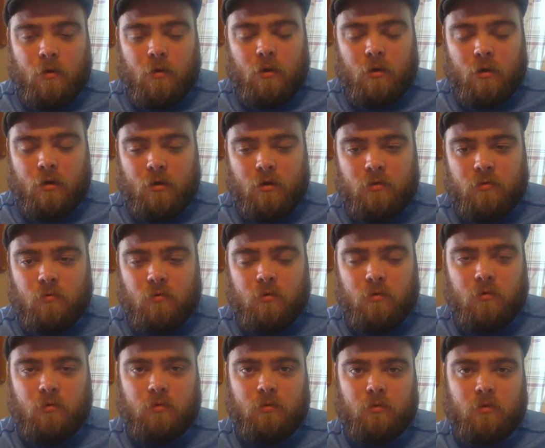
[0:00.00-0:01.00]
Hey guys, I
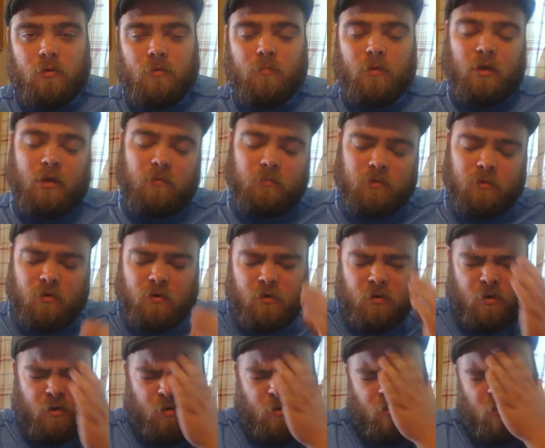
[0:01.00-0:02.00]
want to do. My name's
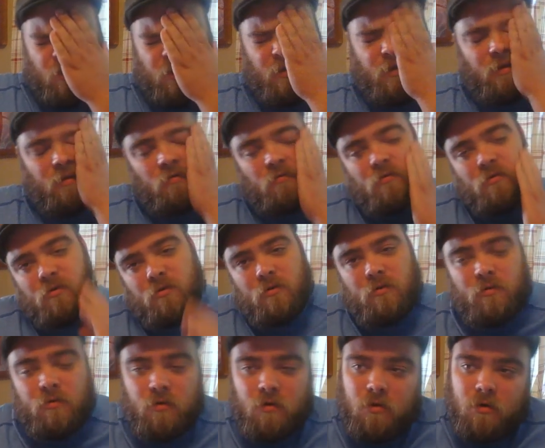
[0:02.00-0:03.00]
Arden Hurley, and
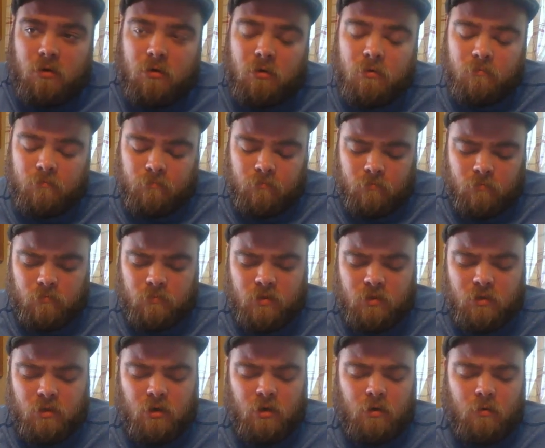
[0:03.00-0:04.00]

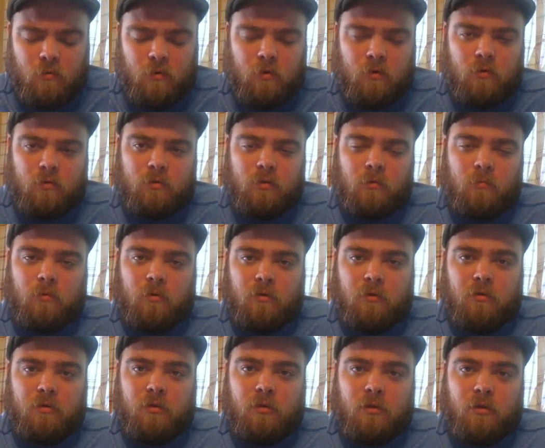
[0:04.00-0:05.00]
today I want to do something a
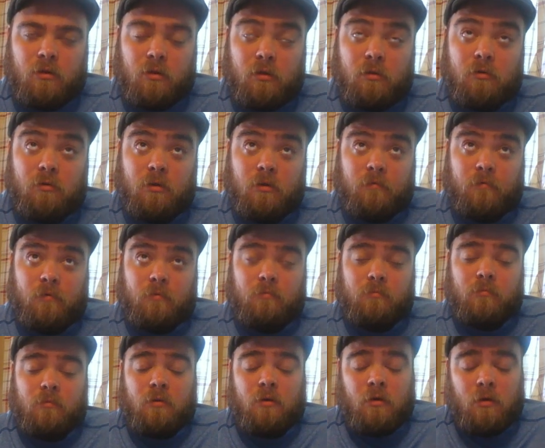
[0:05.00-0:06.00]
little different.
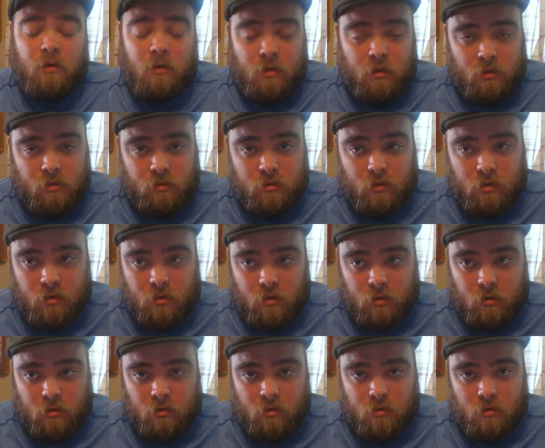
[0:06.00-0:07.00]

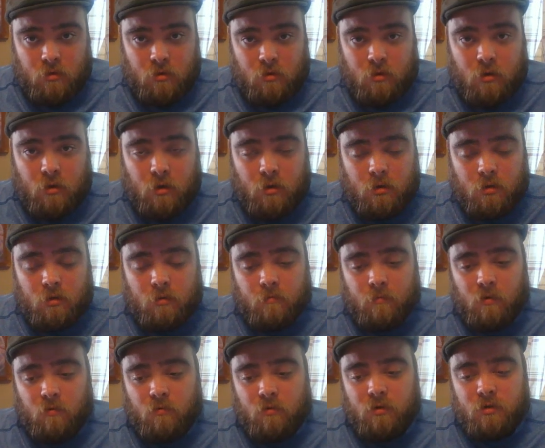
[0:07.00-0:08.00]
Today,
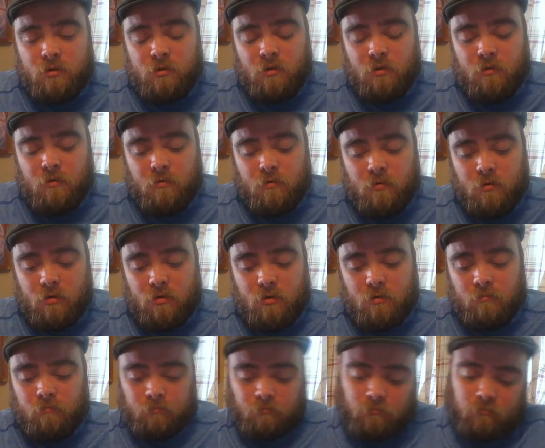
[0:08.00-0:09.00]
I'm going to show
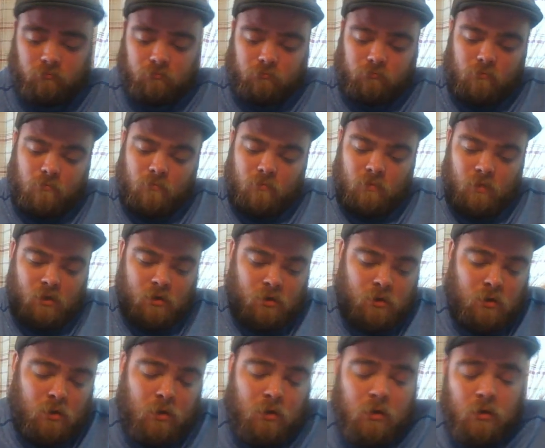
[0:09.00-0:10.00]
you
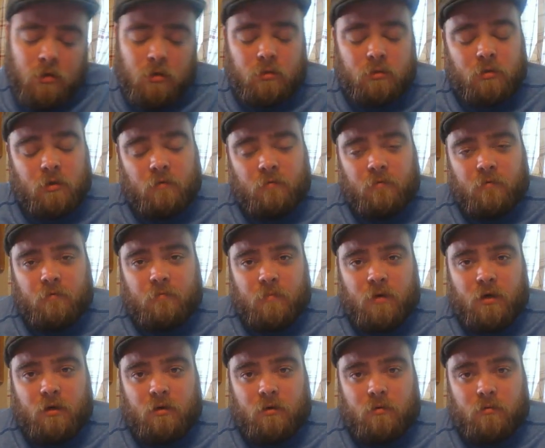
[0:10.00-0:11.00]
some of
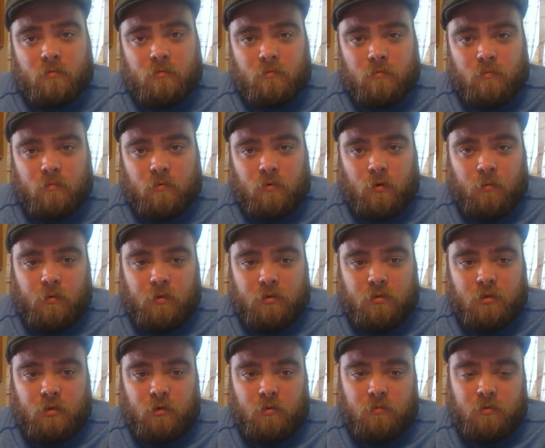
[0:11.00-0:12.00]
my
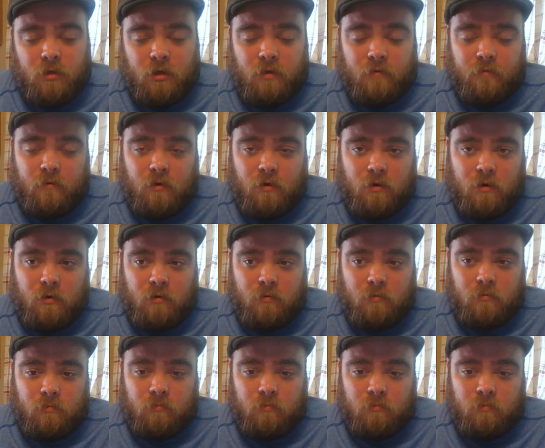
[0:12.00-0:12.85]
Rubik's cubes that I've got.